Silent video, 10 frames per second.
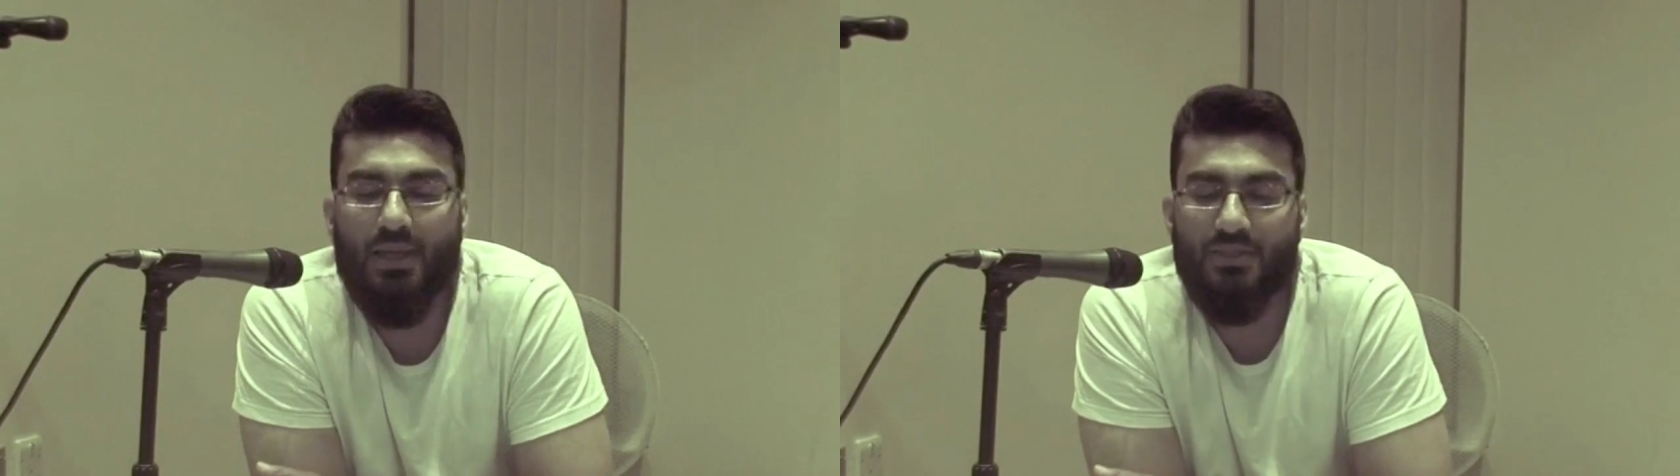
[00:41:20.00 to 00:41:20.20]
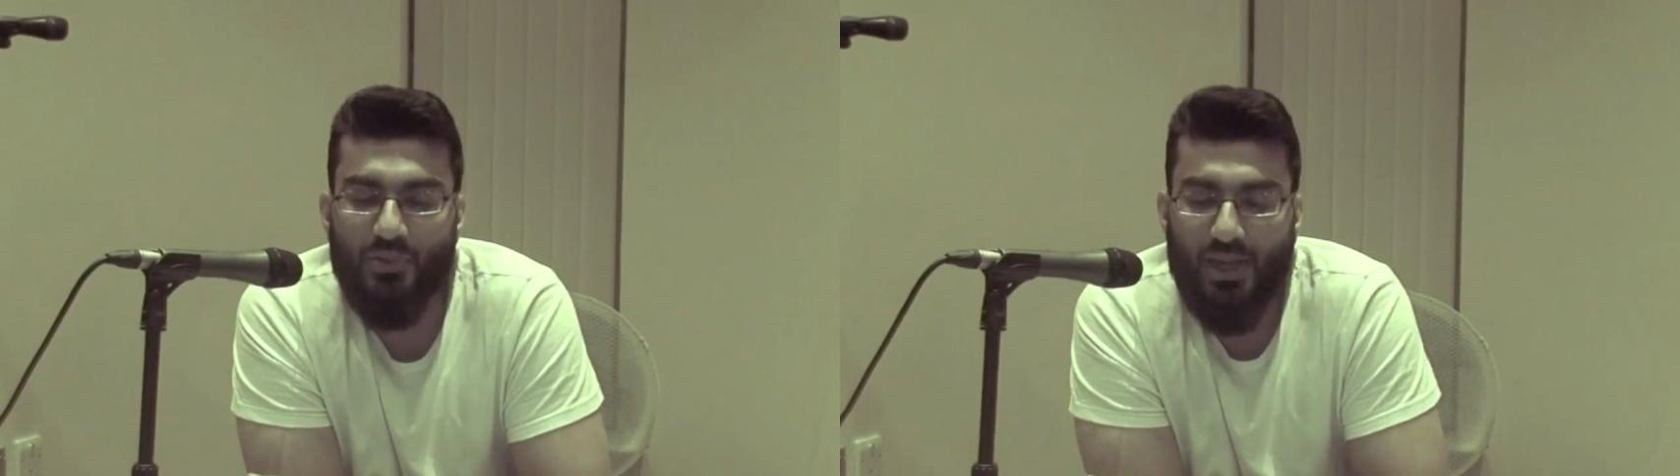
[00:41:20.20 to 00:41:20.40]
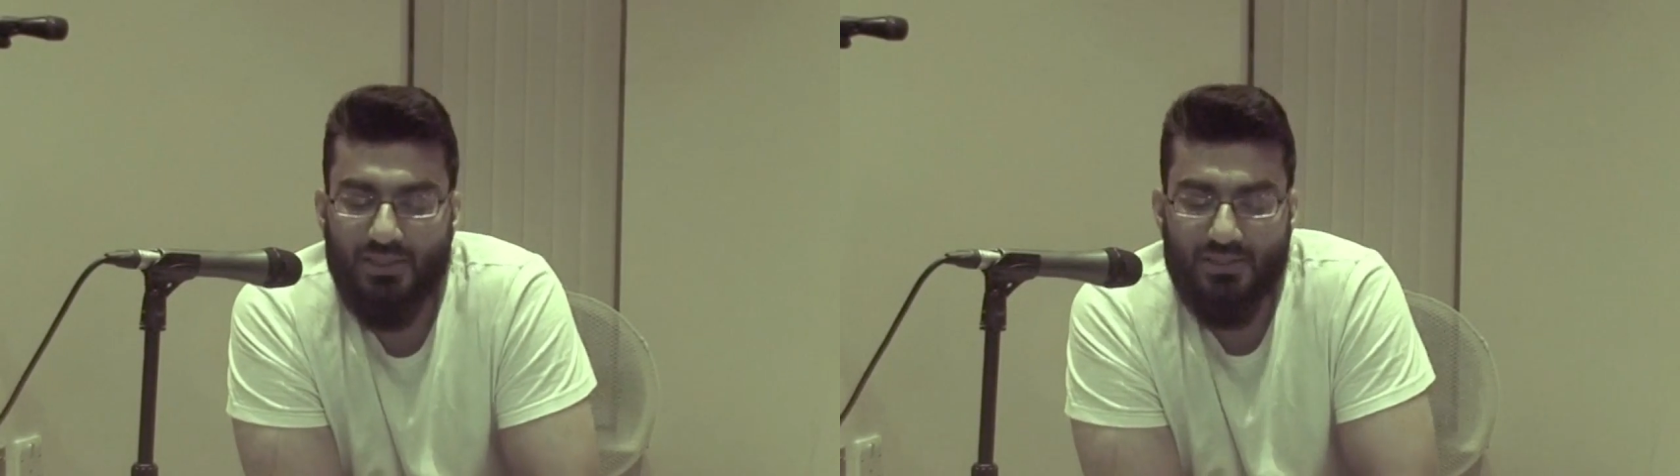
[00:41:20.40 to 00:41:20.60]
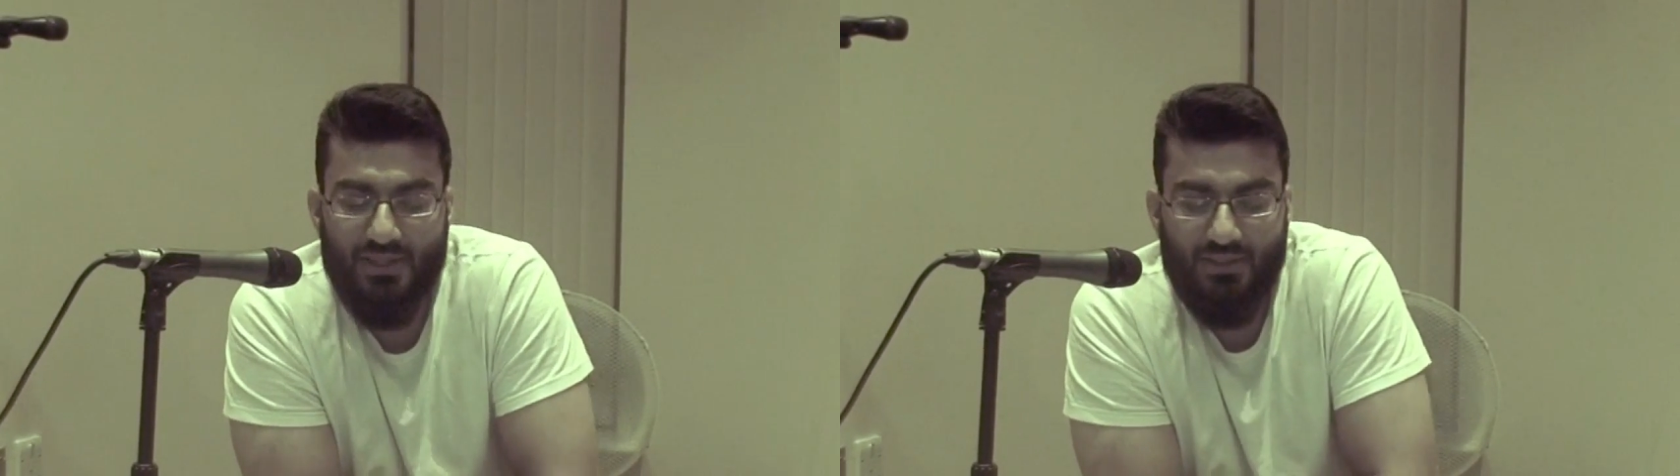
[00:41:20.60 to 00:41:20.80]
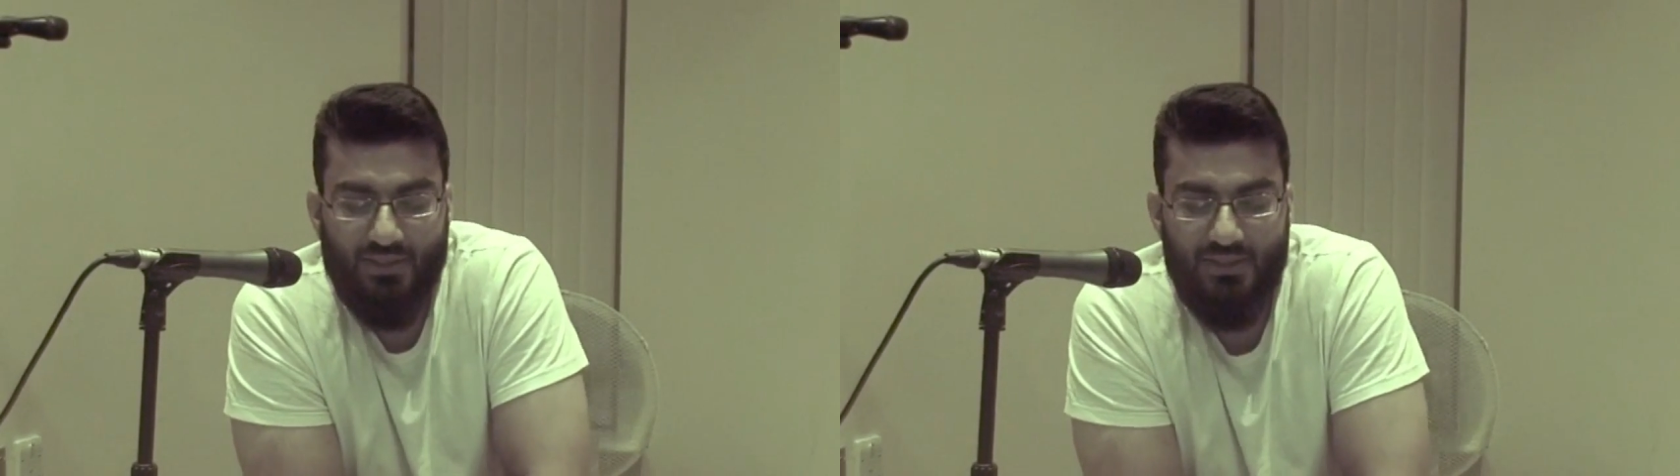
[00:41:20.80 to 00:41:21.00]
Yeah, so as I
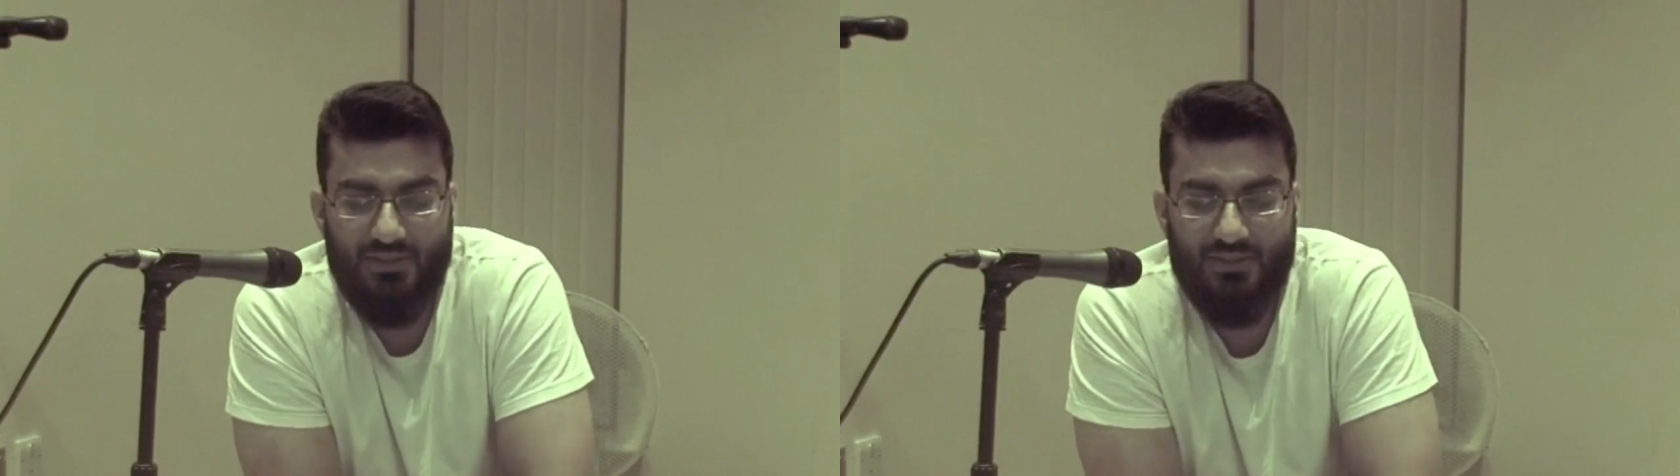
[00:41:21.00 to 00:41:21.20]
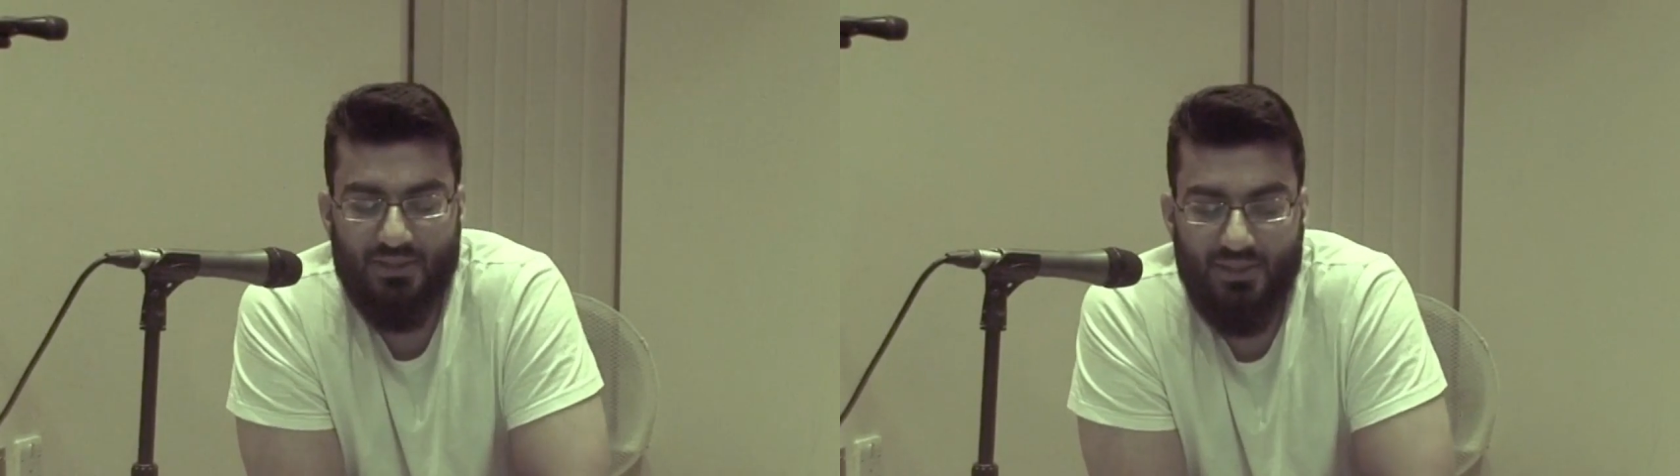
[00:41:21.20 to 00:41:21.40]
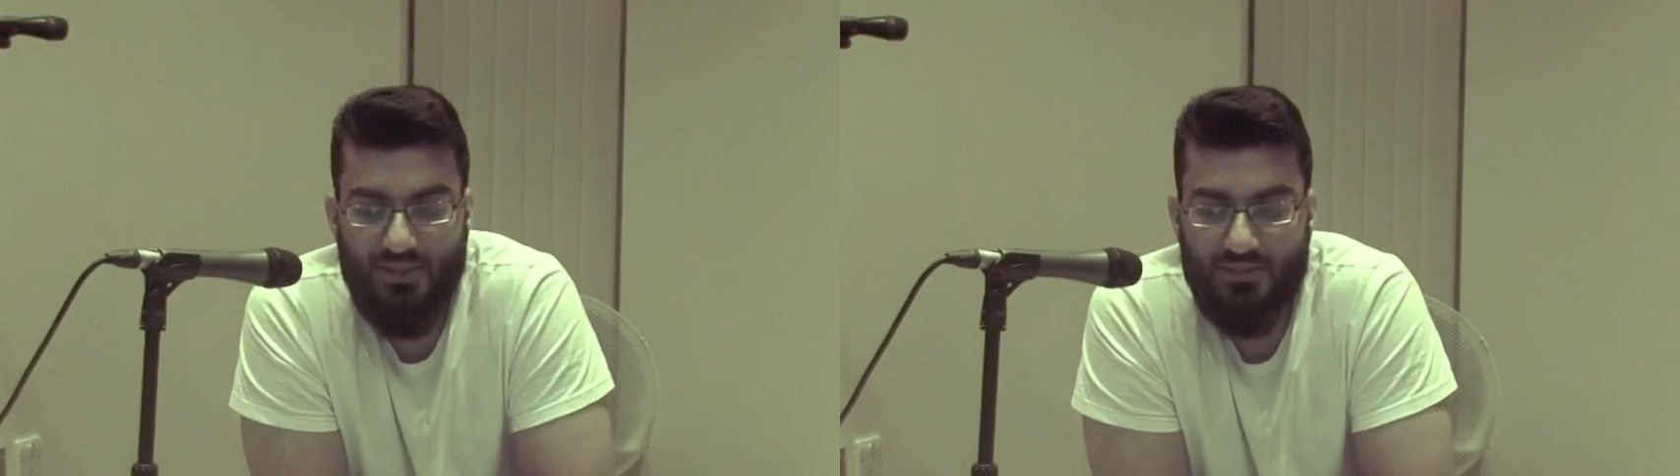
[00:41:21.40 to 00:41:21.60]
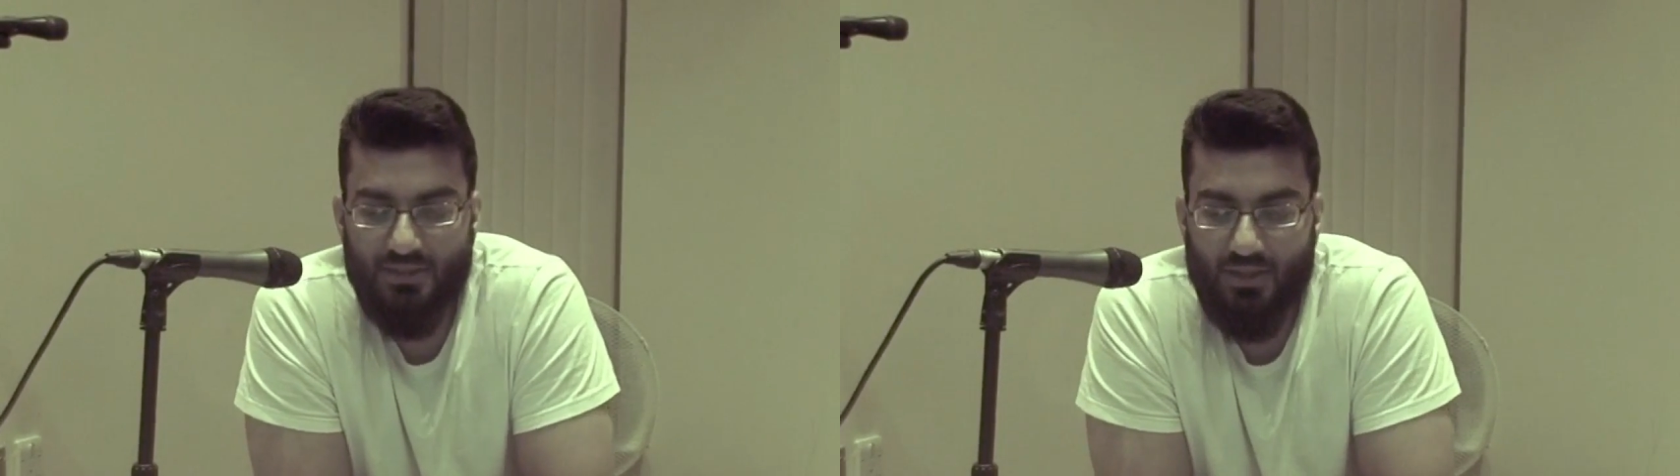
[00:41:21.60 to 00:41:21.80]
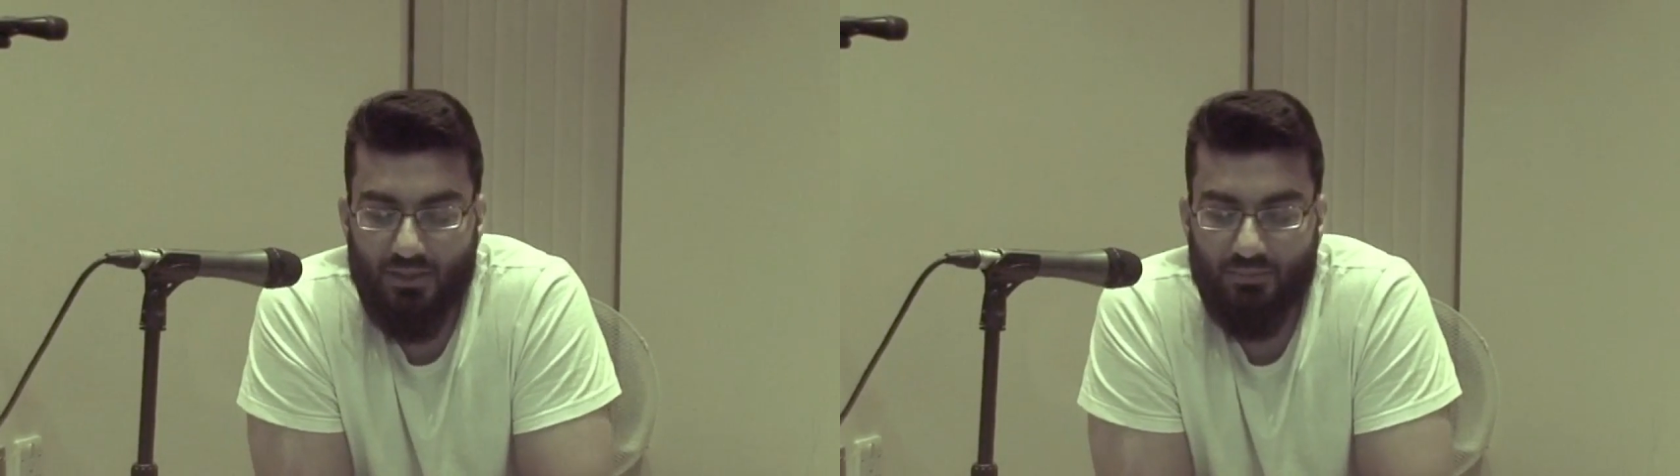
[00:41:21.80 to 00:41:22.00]
said, this